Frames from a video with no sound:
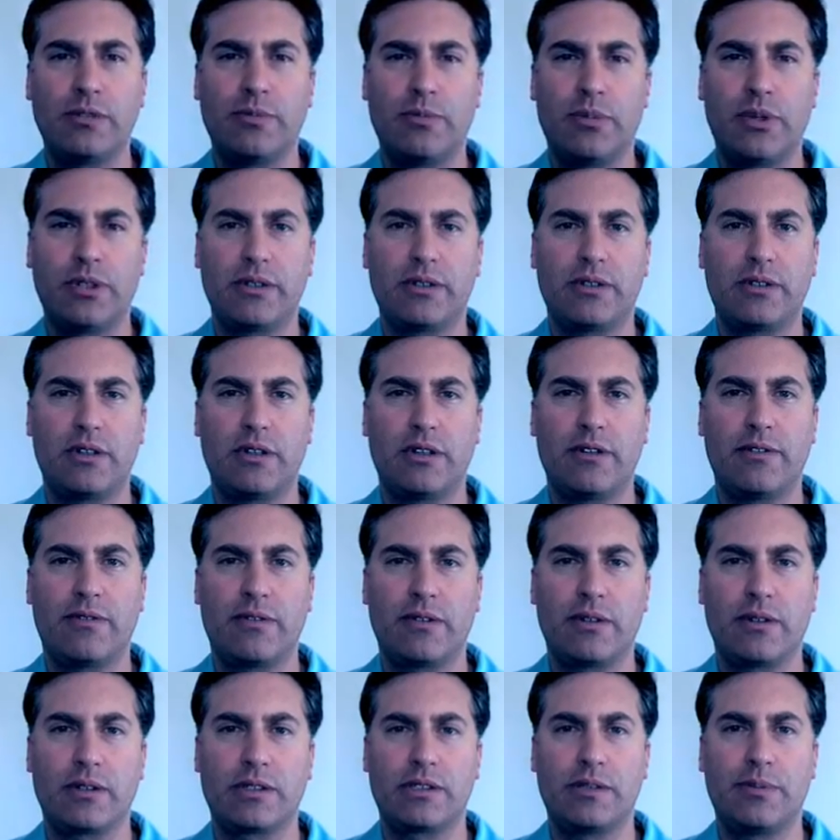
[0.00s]
but
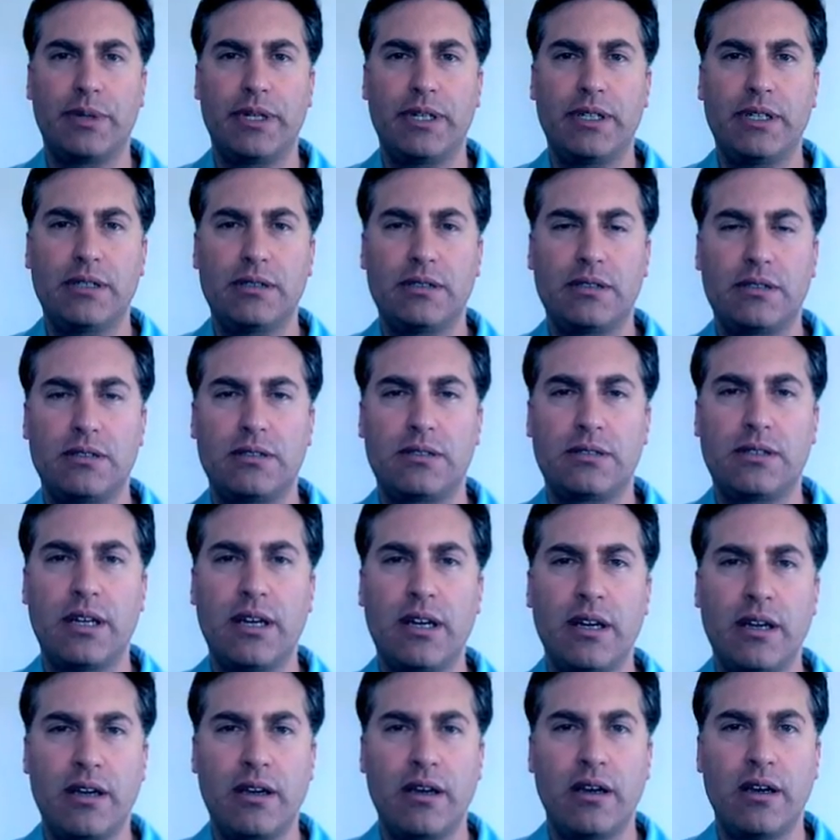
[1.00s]
for expediency's
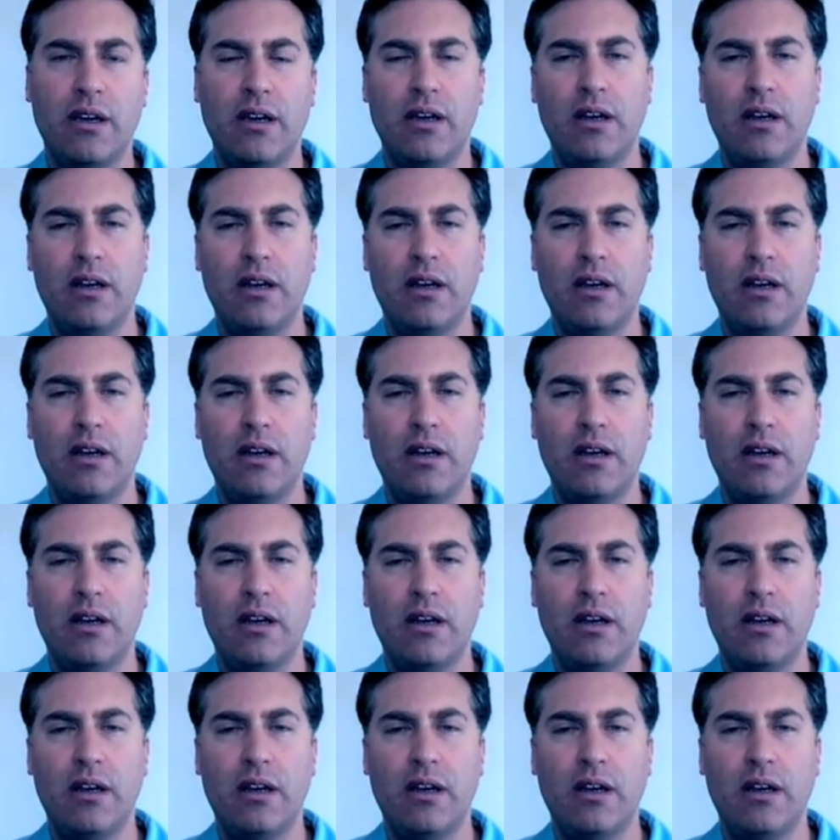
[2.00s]
sake,